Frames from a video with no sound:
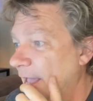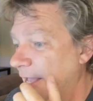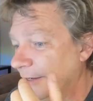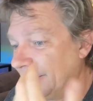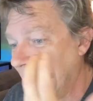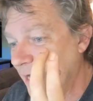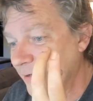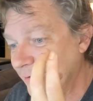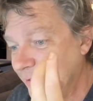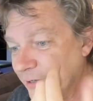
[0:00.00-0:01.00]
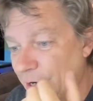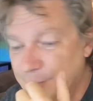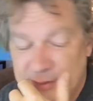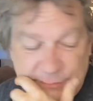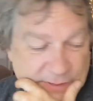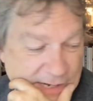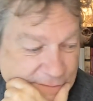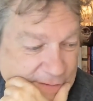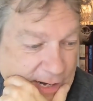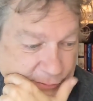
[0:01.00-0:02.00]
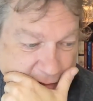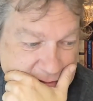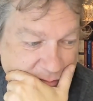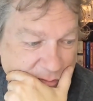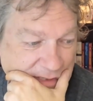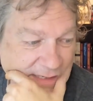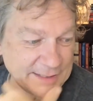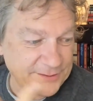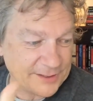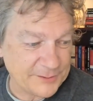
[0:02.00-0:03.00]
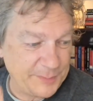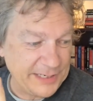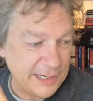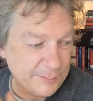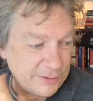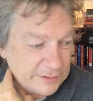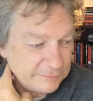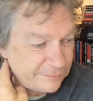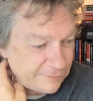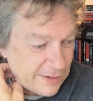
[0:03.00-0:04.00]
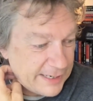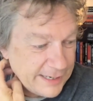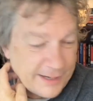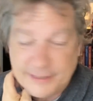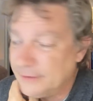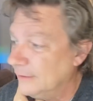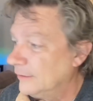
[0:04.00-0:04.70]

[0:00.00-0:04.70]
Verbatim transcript: and I, you know, I mean, they filed this at what, like 6 p.m. on a Friday night